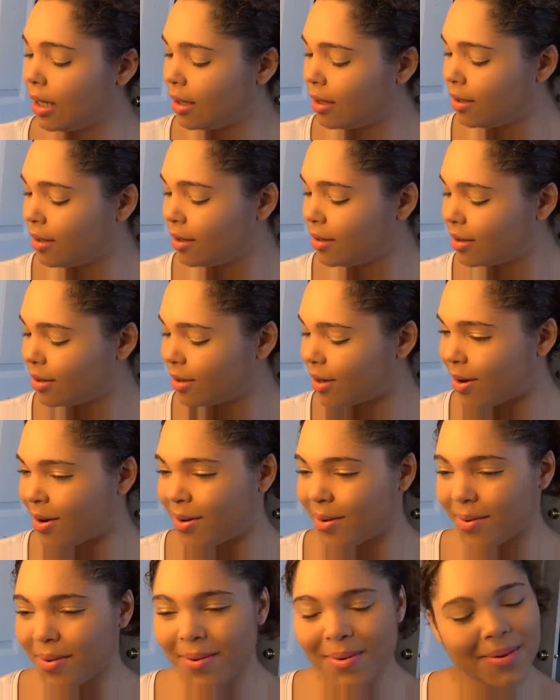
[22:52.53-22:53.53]

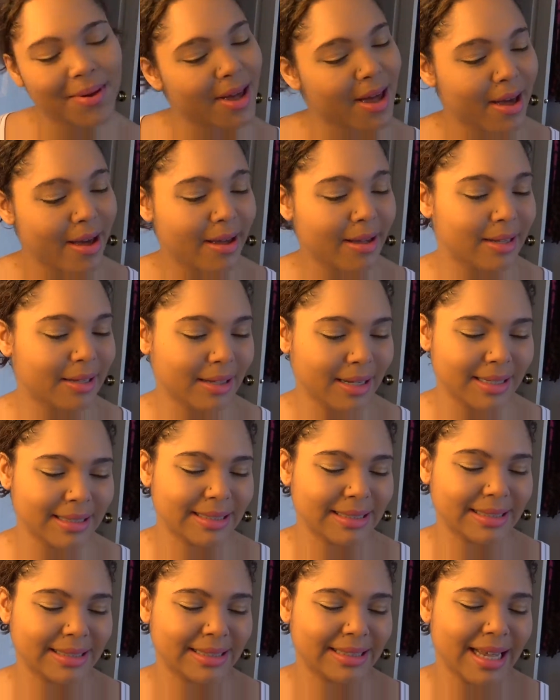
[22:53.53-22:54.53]
So
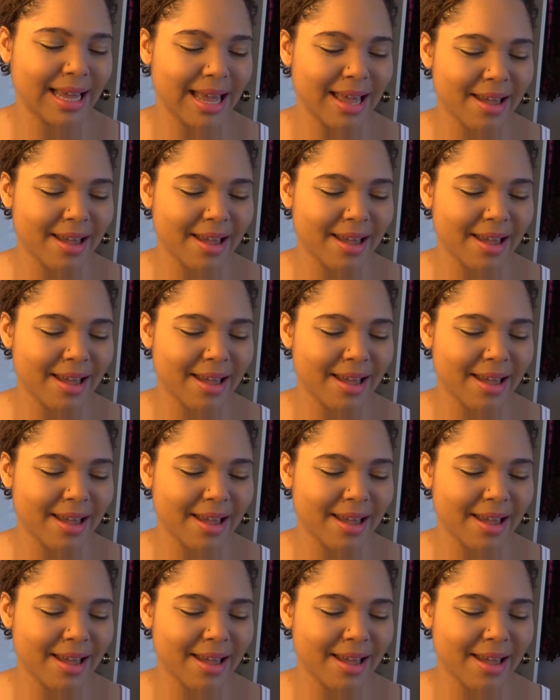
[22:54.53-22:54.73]
yes.